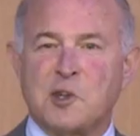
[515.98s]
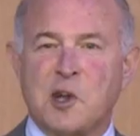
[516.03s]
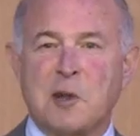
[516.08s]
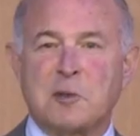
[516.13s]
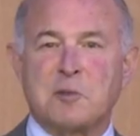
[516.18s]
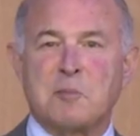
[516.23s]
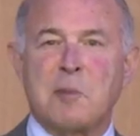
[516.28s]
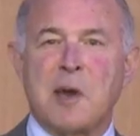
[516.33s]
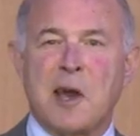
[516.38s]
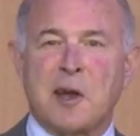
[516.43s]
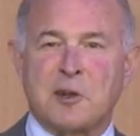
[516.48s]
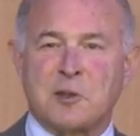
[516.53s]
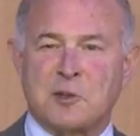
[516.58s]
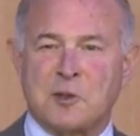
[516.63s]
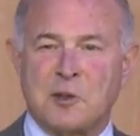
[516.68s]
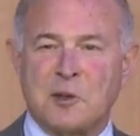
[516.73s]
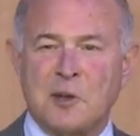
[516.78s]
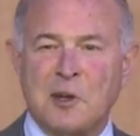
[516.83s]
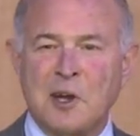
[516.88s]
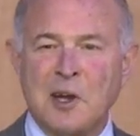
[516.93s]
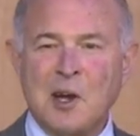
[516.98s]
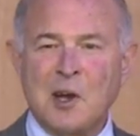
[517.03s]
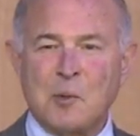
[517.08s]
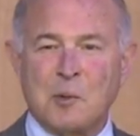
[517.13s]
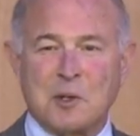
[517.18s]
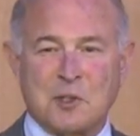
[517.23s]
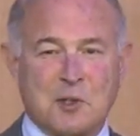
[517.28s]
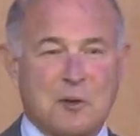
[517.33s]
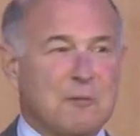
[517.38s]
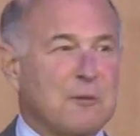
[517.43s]
James Madison
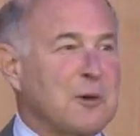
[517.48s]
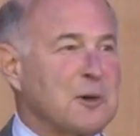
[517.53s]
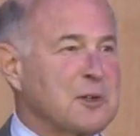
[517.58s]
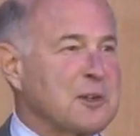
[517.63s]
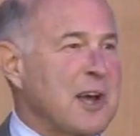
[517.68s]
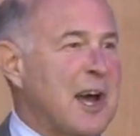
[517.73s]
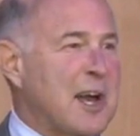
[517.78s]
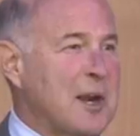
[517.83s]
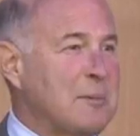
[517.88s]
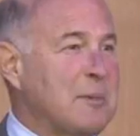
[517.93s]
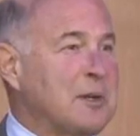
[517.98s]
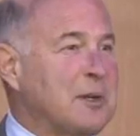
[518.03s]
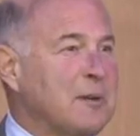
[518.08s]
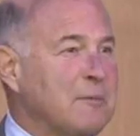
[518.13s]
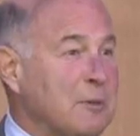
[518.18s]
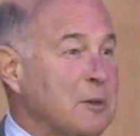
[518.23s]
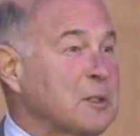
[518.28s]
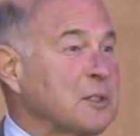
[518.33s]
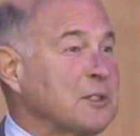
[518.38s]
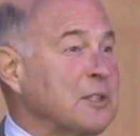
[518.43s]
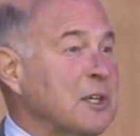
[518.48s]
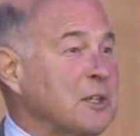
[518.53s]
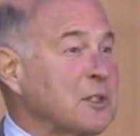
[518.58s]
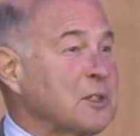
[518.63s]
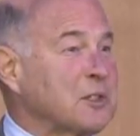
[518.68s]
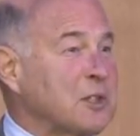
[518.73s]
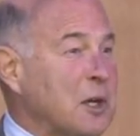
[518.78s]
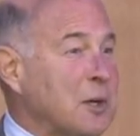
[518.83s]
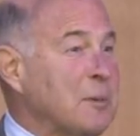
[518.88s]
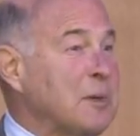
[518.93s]
was the first guy to be, first
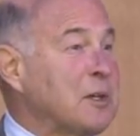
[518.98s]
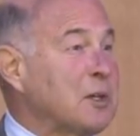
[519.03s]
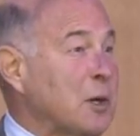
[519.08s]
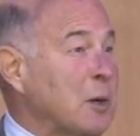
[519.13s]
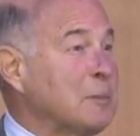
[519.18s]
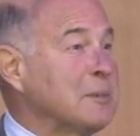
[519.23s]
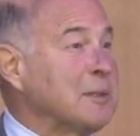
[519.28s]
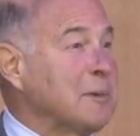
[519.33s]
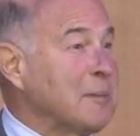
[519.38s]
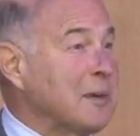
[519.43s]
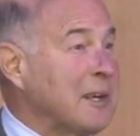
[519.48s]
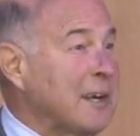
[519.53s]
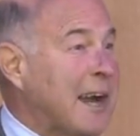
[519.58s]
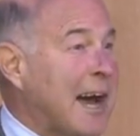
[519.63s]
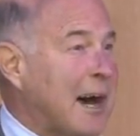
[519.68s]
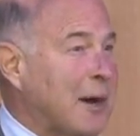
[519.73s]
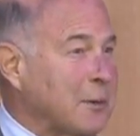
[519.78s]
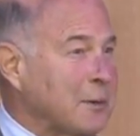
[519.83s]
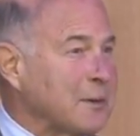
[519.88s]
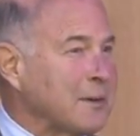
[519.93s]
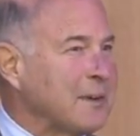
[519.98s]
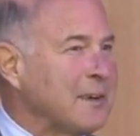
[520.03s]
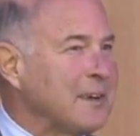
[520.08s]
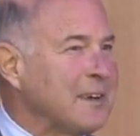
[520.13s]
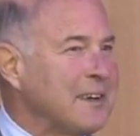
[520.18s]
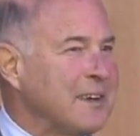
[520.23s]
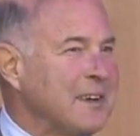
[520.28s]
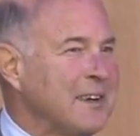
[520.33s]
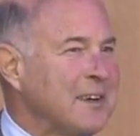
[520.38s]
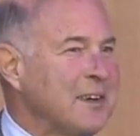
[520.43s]
legislator to be term limited out,
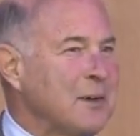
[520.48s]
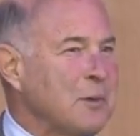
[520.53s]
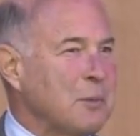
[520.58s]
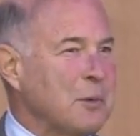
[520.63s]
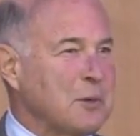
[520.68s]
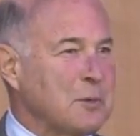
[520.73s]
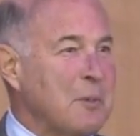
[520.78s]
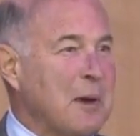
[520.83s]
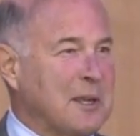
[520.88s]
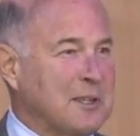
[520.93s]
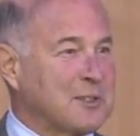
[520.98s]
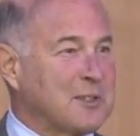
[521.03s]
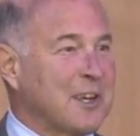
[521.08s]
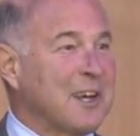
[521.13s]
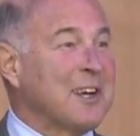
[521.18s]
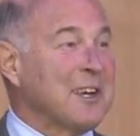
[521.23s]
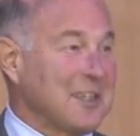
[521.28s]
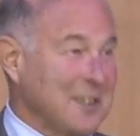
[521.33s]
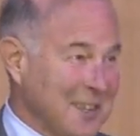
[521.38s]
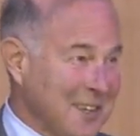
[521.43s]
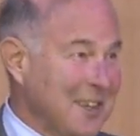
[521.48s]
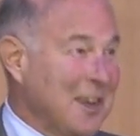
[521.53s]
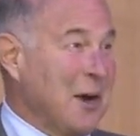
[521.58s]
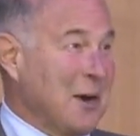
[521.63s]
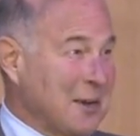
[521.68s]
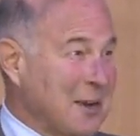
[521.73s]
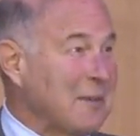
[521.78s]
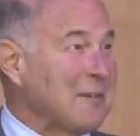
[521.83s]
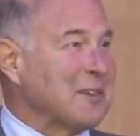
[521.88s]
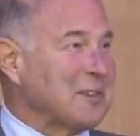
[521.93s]
which might, you know,
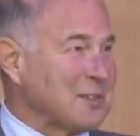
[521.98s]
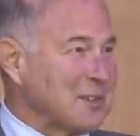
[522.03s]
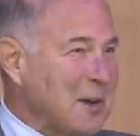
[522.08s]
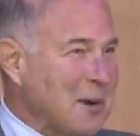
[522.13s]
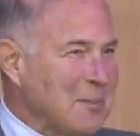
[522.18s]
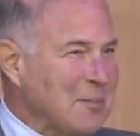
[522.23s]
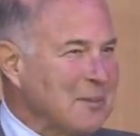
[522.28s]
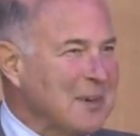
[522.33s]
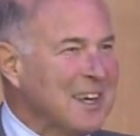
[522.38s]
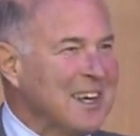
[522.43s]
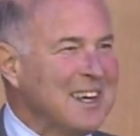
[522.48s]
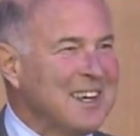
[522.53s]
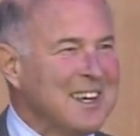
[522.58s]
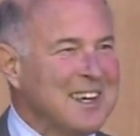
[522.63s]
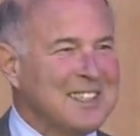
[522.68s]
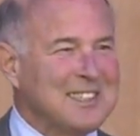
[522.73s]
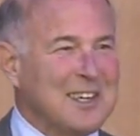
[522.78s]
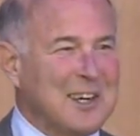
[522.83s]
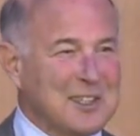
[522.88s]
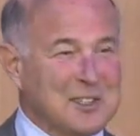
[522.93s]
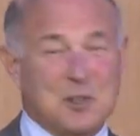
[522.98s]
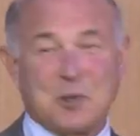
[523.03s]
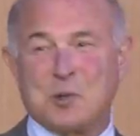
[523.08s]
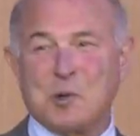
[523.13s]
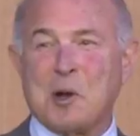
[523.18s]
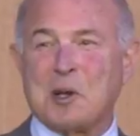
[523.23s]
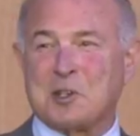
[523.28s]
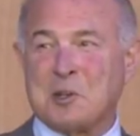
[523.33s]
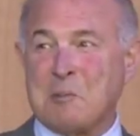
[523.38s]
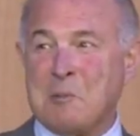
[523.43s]
give us some, well, us to
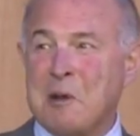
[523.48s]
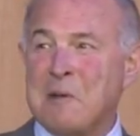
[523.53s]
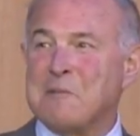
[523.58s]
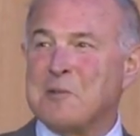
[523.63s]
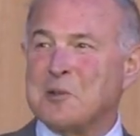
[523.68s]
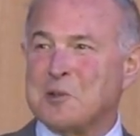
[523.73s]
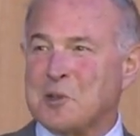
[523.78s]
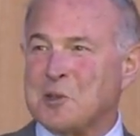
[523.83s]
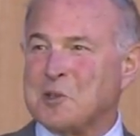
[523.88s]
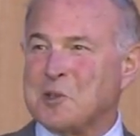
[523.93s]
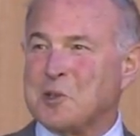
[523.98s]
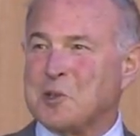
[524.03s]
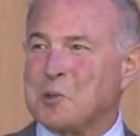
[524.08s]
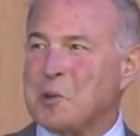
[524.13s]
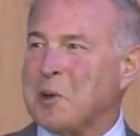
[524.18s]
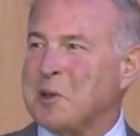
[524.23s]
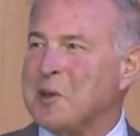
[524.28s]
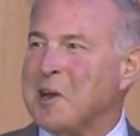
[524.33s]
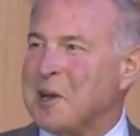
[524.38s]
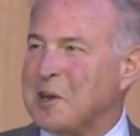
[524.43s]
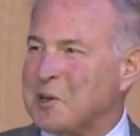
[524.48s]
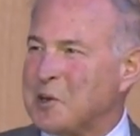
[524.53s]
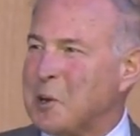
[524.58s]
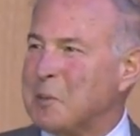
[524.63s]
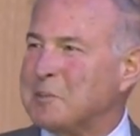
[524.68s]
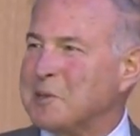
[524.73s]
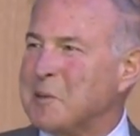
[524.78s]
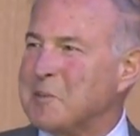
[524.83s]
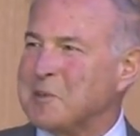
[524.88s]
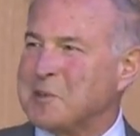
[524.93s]
draw some inferences as to whether or not
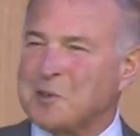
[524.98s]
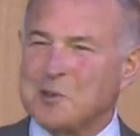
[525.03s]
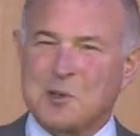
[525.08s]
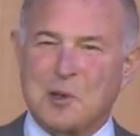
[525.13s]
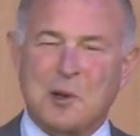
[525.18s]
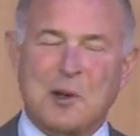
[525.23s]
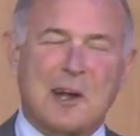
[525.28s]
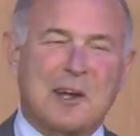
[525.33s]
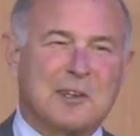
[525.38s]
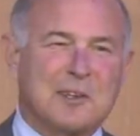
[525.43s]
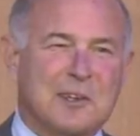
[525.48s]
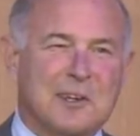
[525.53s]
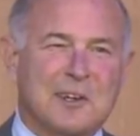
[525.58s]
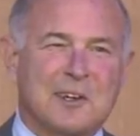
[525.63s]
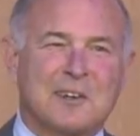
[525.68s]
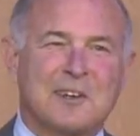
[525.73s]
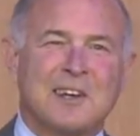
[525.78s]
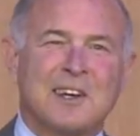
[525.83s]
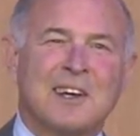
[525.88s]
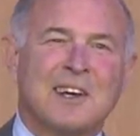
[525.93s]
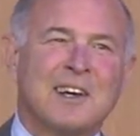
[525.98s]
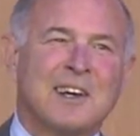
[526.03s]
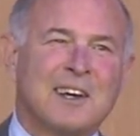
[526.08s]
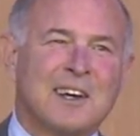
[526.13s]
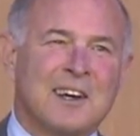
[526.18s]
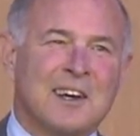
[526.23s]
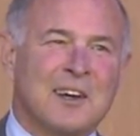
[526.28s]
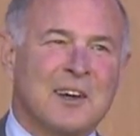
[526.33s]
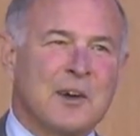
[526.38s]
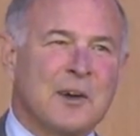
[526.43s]
term limits is a good idea
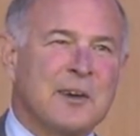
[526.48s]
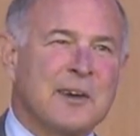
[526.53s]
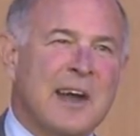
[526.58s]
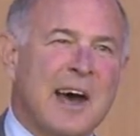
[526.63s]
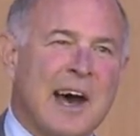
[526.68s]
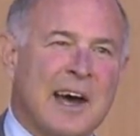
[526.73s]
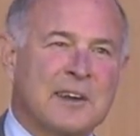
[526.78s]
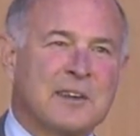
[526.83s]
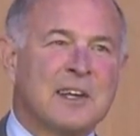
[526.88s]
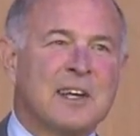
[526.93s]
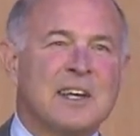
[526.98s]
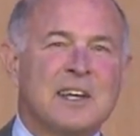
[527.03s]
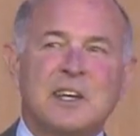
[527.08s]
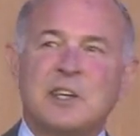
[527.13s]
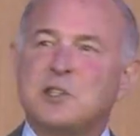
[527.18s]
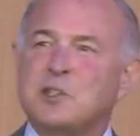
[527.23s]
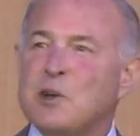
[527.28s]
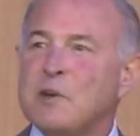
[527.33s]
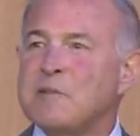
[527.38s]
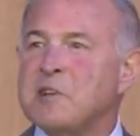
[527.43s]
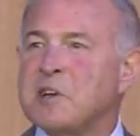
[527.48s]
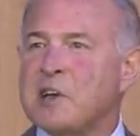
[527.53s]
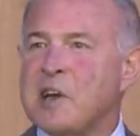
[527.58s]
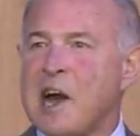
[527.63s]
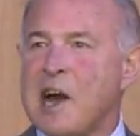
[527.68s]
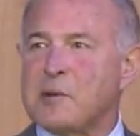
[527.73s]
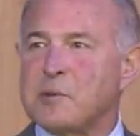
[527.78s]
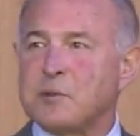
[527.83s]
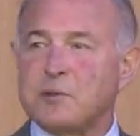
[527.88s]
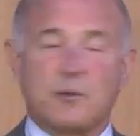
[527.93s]
uh, or not. He served in
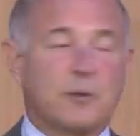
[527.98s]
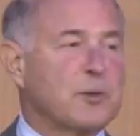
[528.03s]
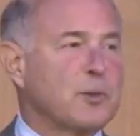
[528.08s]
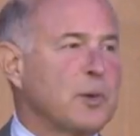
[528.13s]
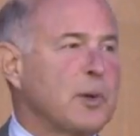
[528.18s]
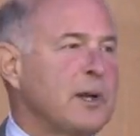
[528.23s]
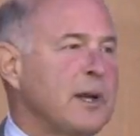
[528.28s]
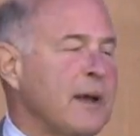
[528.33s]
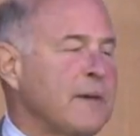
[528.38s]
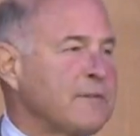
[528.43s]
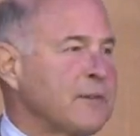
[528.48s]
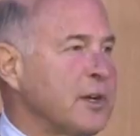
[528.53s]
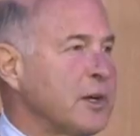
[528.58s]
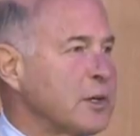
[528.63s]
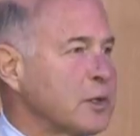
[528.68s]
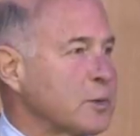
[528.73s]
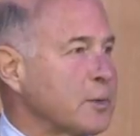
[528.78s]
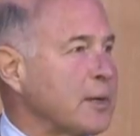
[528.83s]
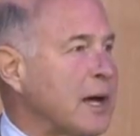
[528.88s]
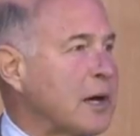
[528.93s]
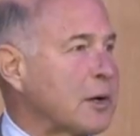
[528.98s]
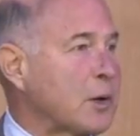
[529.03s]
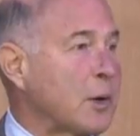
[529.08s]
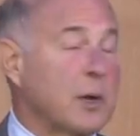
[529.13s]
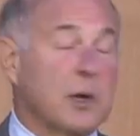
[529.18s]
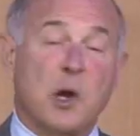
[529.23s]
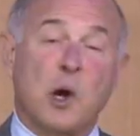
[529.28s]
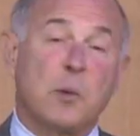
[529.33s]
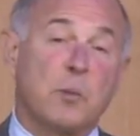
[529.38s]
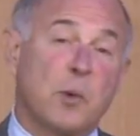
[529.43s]
Congress for three and a half years without
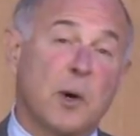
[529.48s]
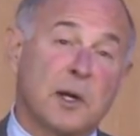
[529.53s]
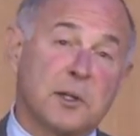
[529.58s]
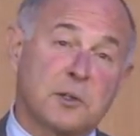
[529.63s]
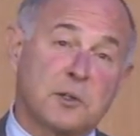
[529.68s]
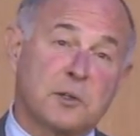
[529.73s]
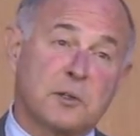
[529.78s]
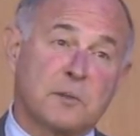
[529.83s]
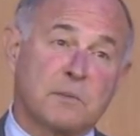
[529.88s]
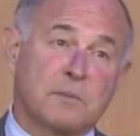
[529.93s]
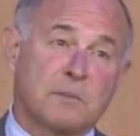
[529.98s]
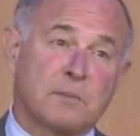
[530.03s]
going home once.